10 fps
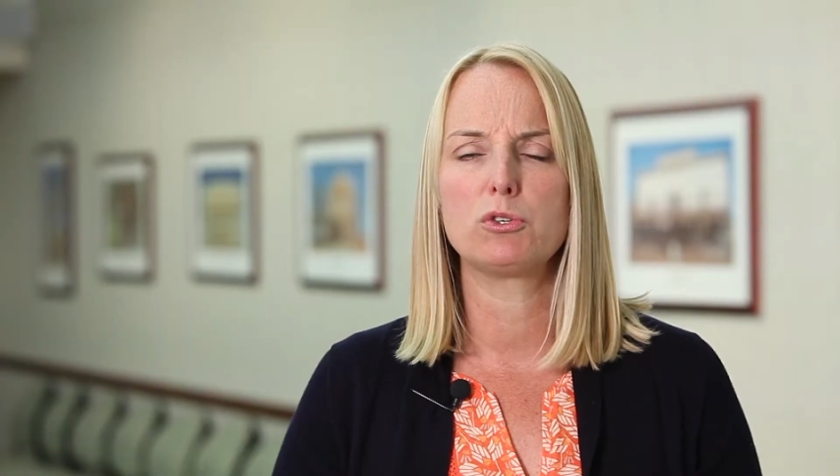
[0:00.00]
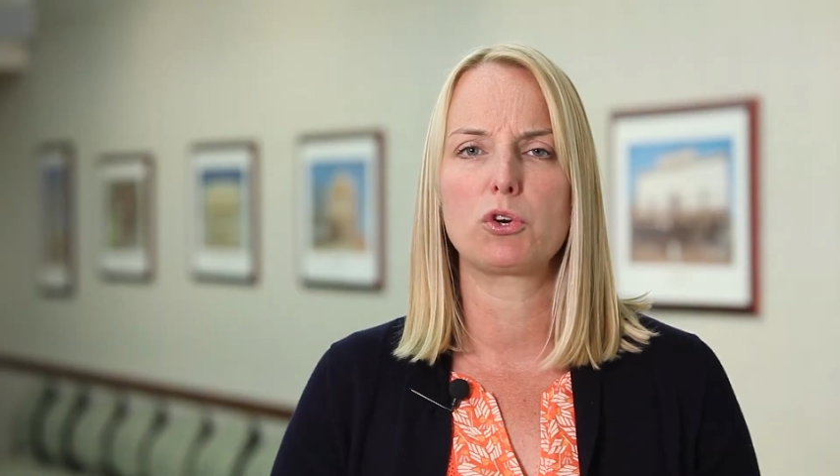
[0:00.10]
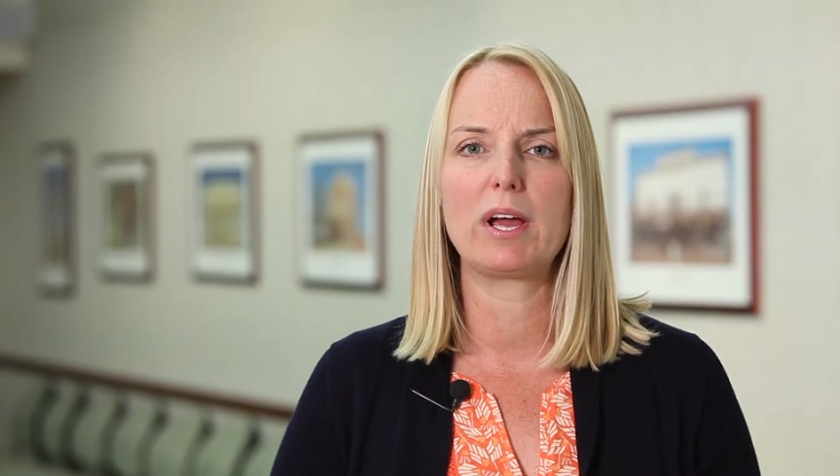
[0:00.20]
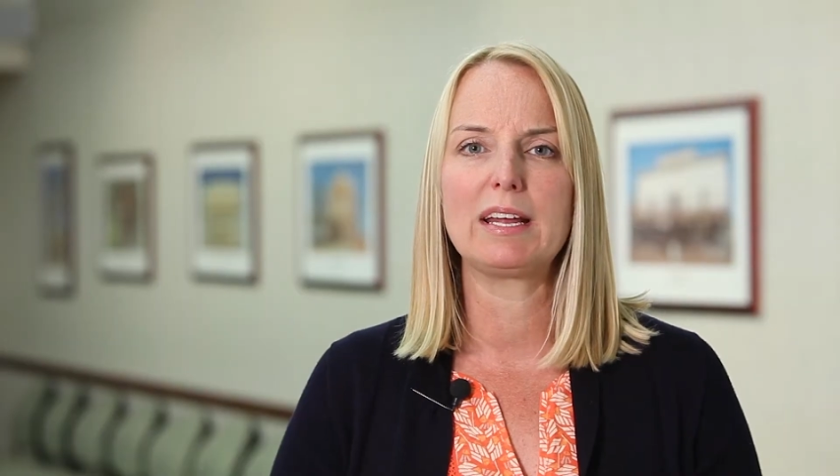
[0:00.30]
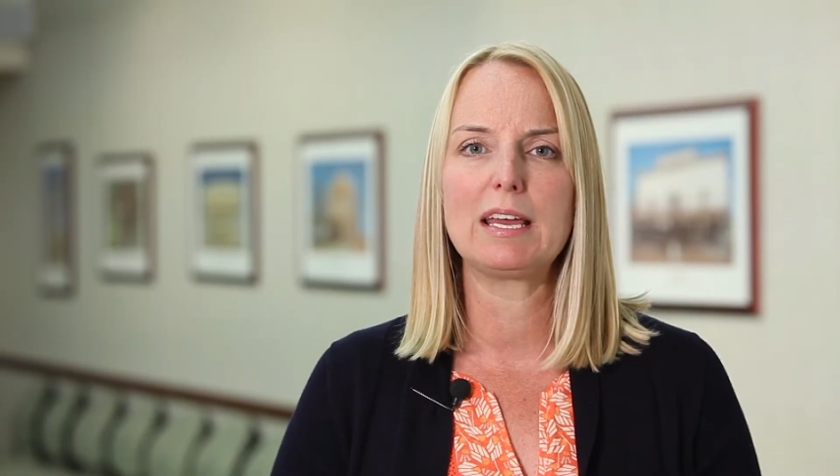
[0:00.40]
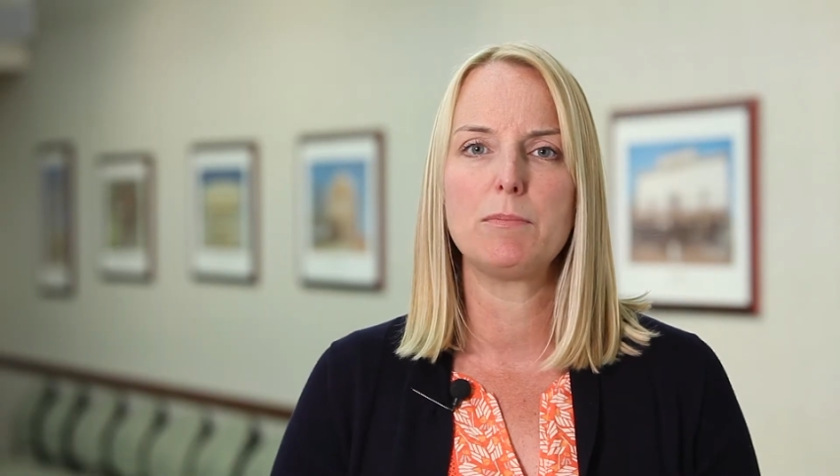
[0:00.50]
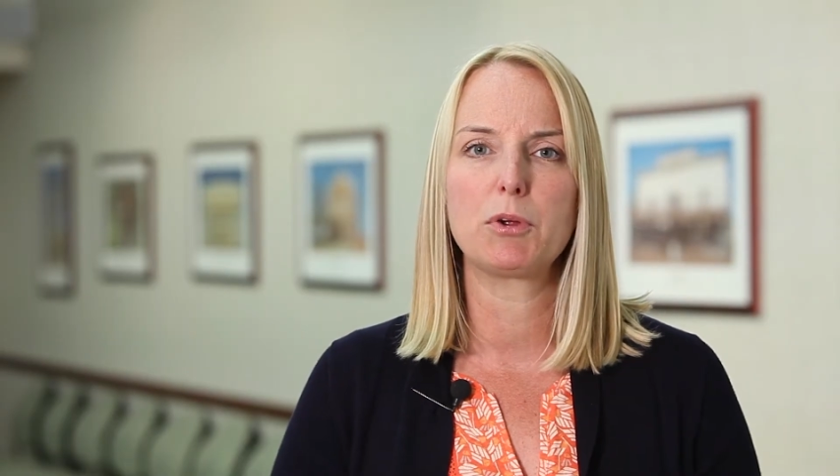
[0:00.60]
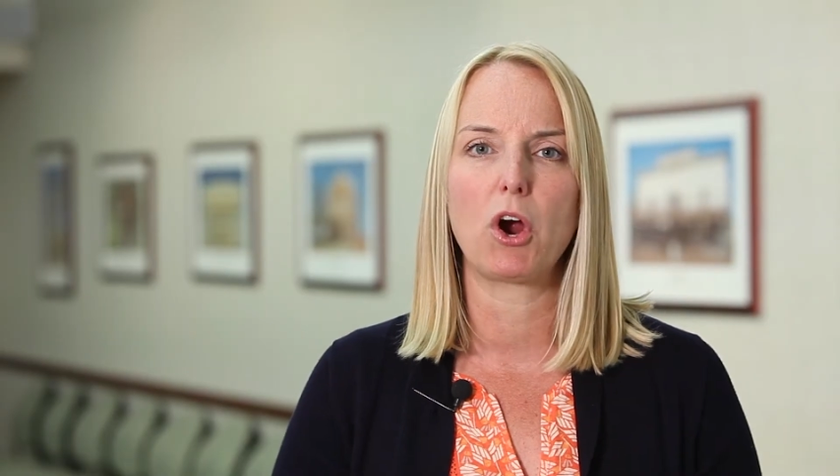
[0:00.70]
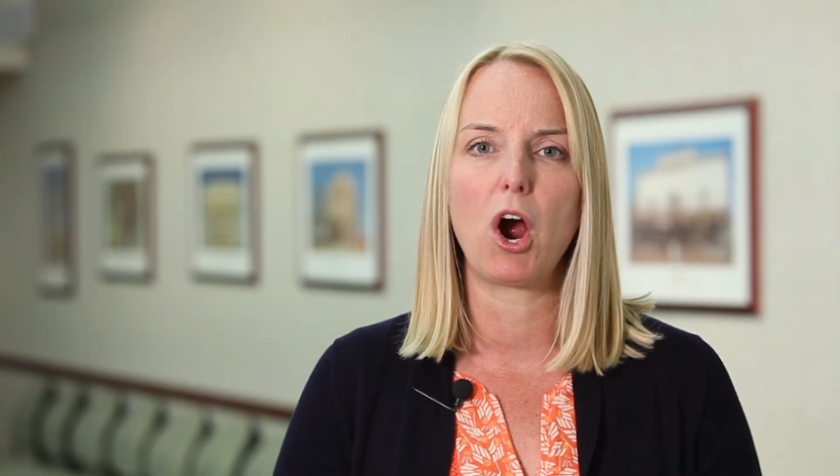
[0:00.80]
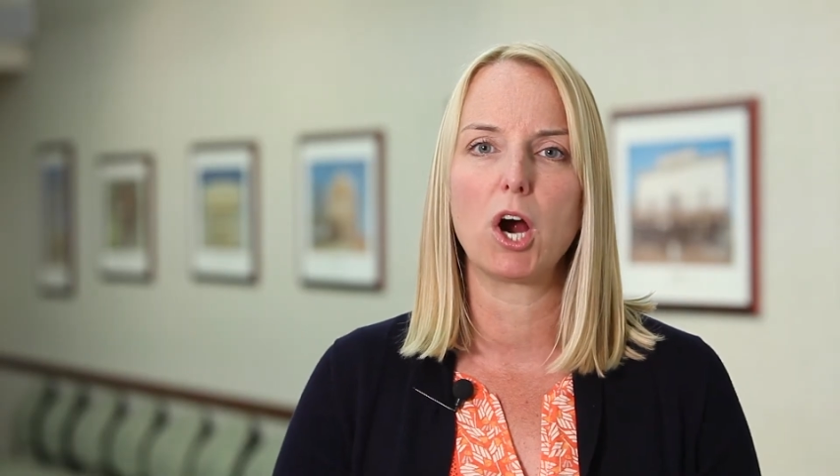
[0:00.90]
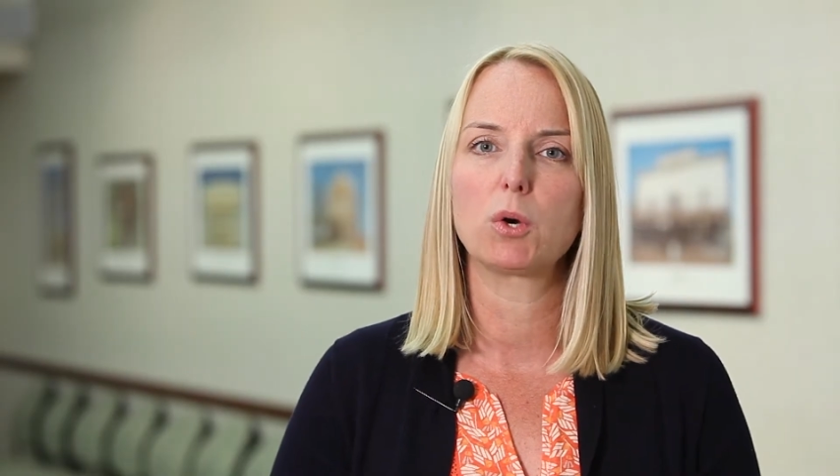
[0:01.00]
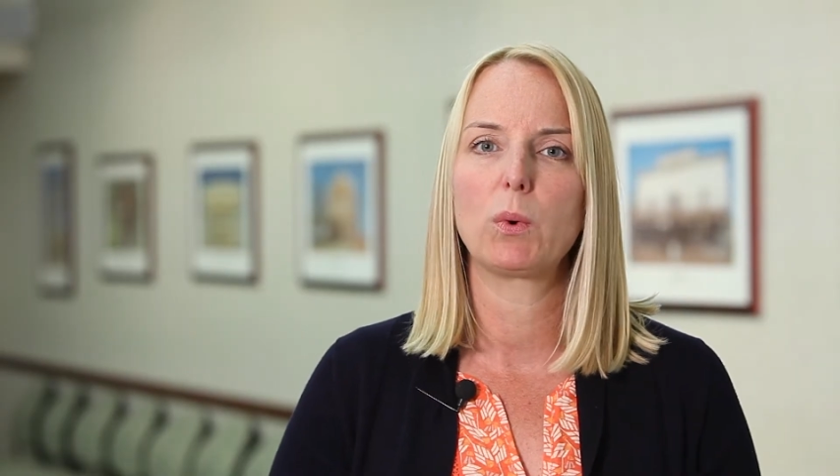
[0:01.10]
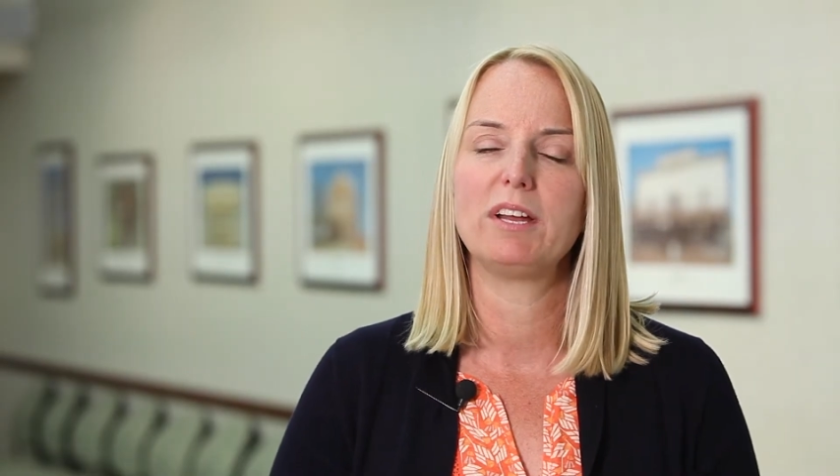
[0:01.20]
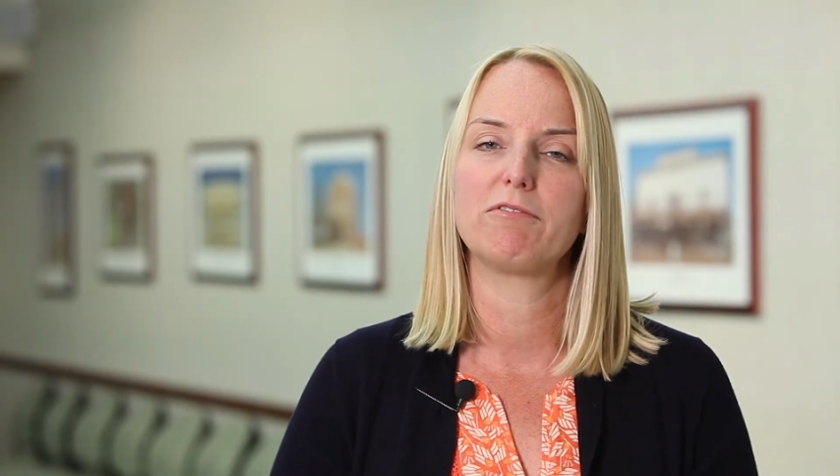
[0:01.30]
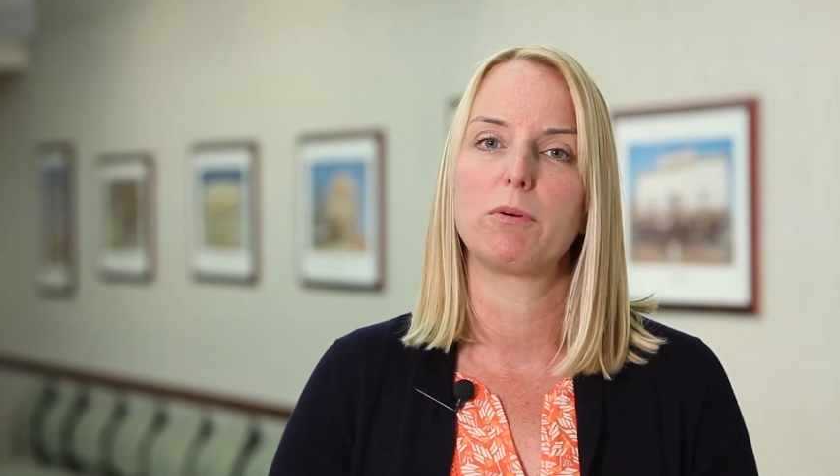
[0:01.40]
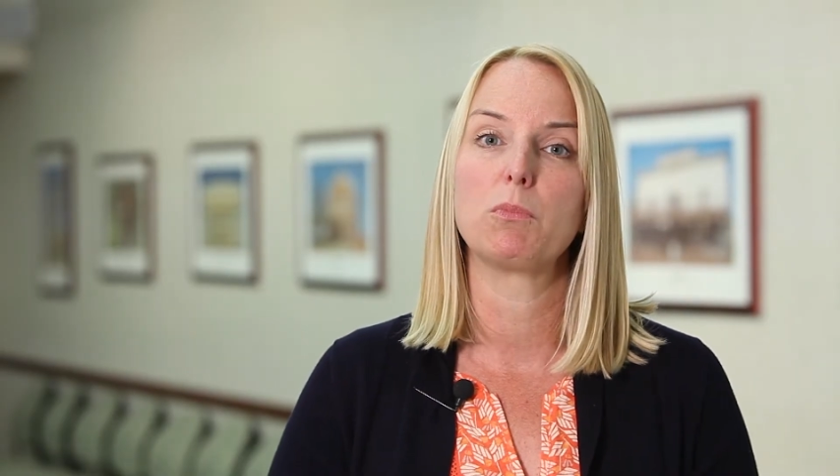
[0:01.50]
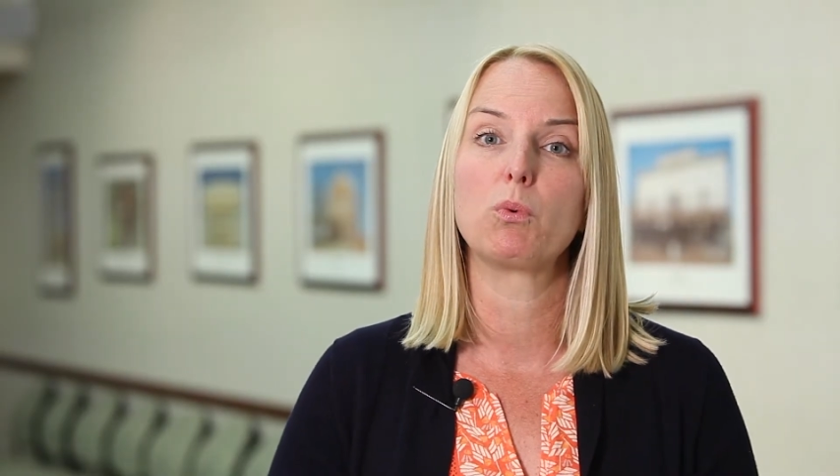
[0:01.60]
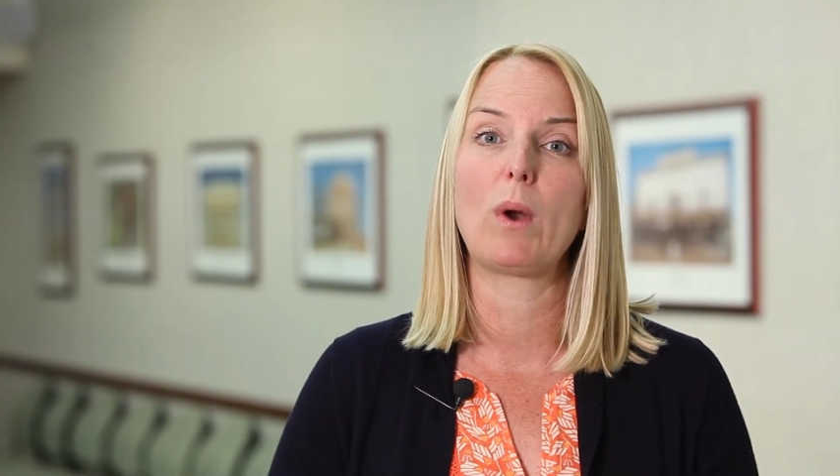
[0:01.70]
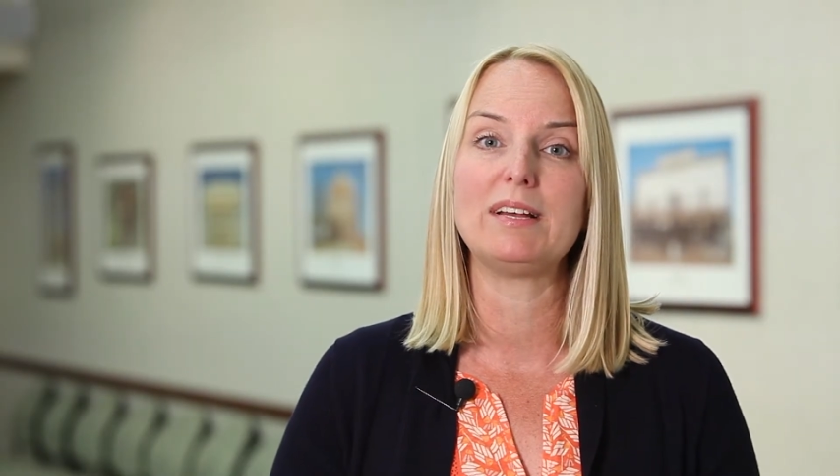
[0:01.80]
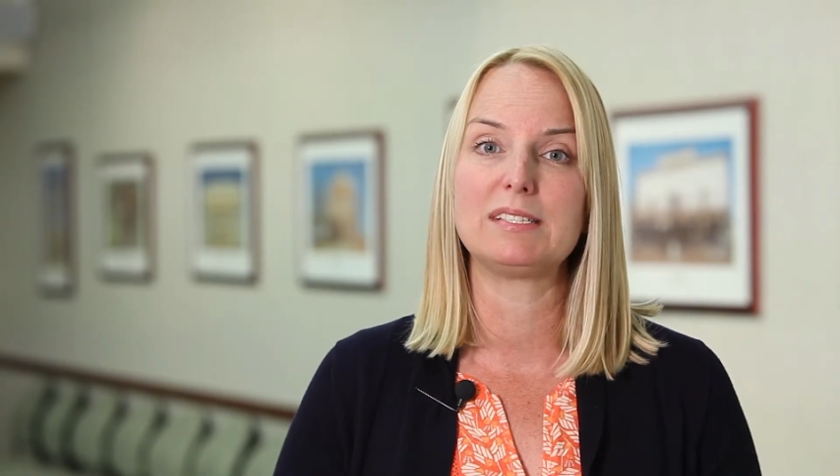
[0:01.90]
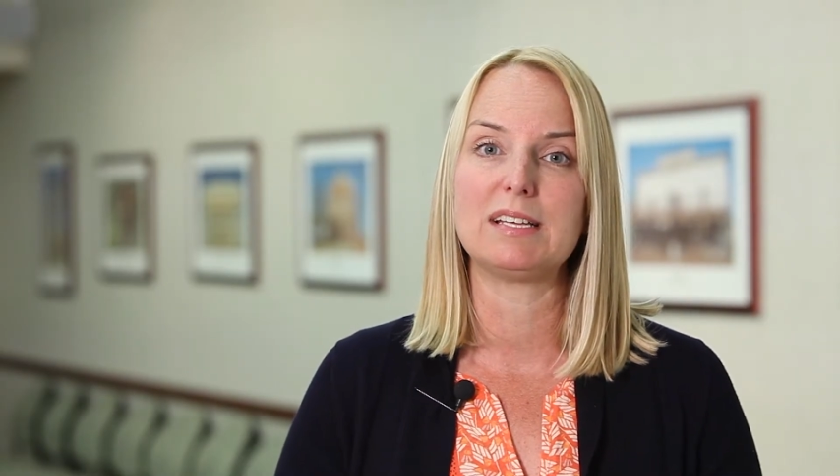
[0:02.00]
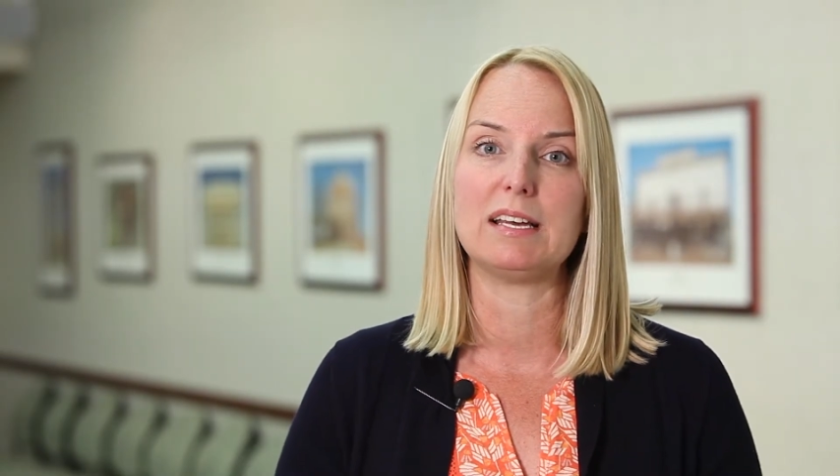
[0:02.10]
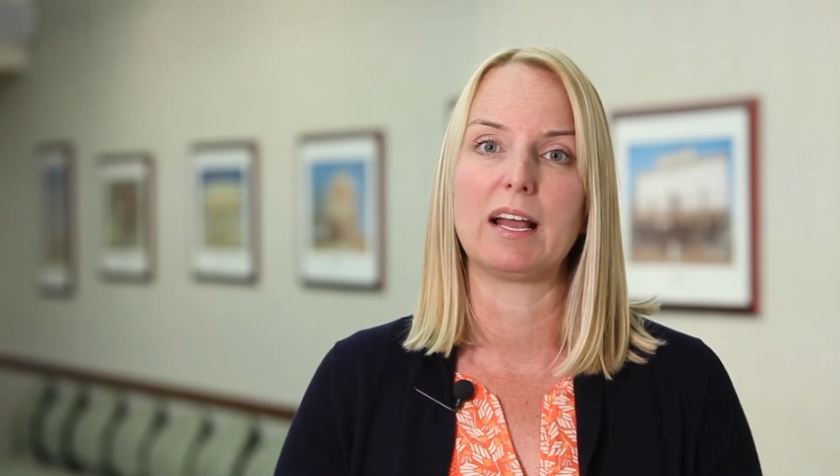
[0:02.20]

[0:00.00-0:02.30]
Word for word: Try to keep your heart rate from racing.